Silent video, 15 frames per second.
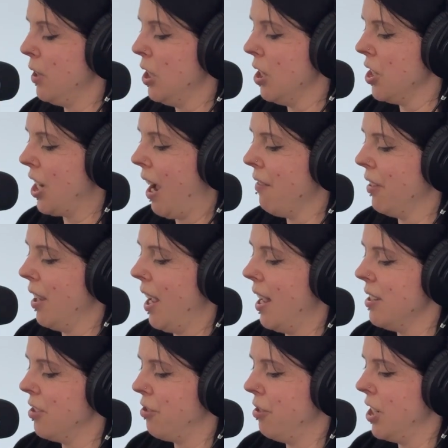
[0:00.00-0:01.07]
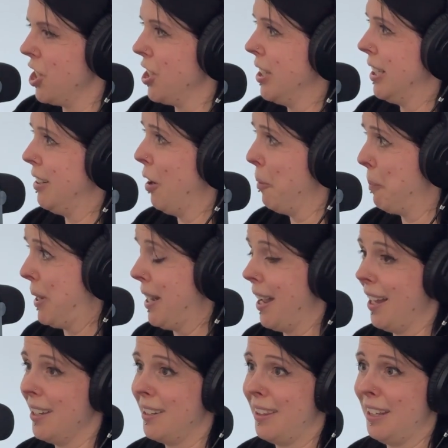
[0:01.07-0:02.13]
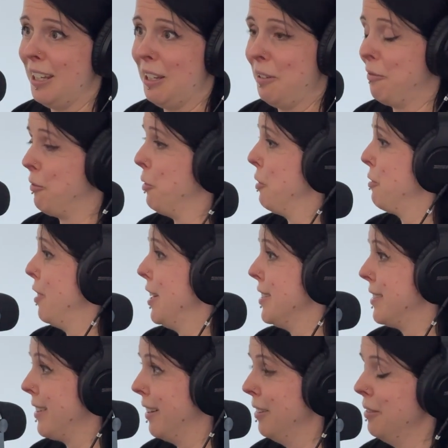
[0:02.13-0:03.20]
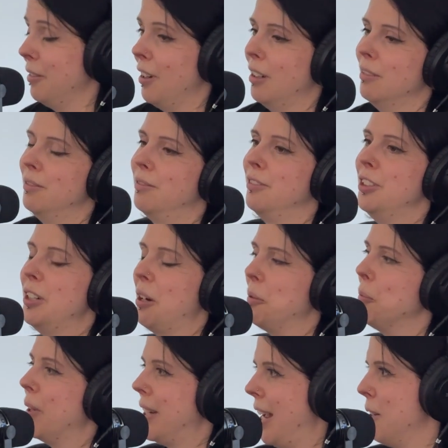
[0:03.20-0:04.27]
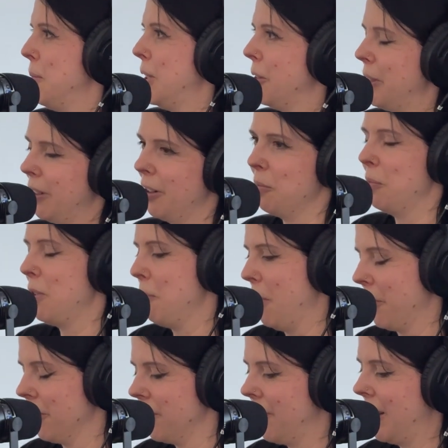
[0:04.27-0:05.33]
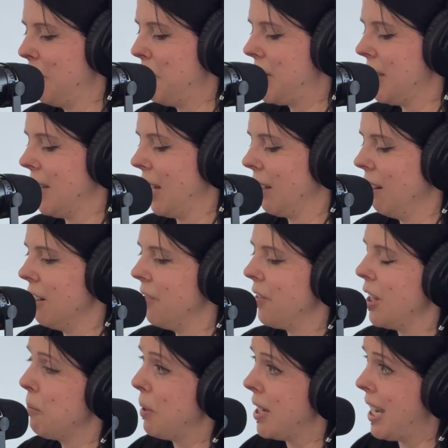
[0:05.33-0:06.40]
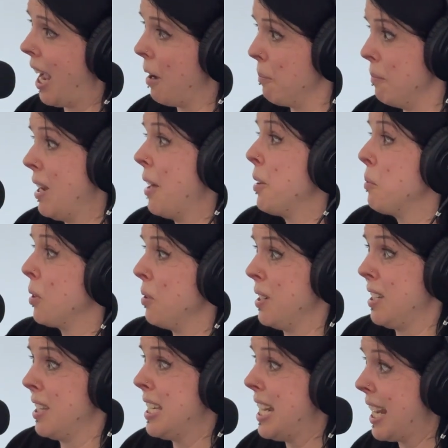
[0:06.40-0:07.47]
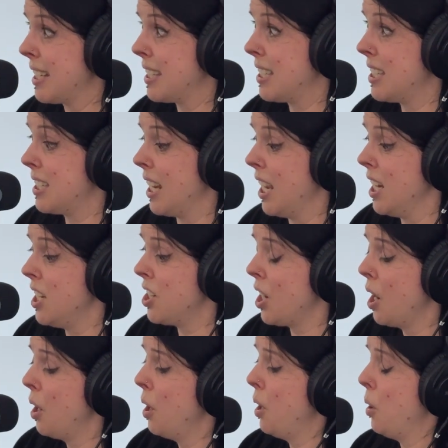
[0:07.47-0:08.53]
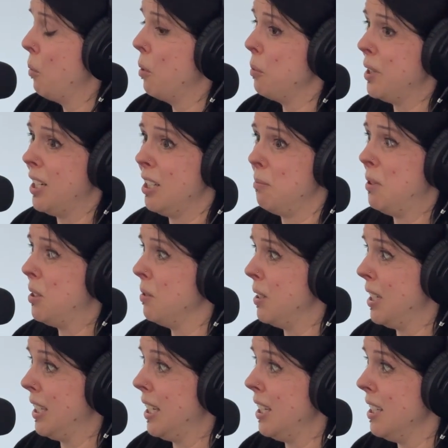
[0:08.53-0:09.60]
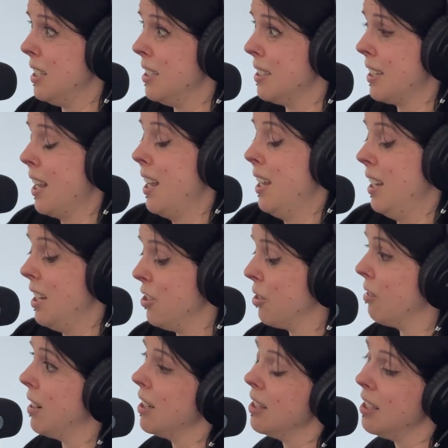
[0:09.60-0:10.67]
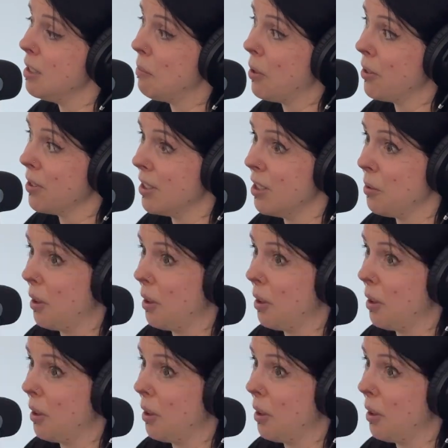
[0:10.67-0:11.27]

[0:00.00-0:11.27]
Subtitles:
Java has traditionally not been at the forefront of what had been going on with model development and that kind of thing. But now that we're going to the next stage, what we need to be doing is integrating these models into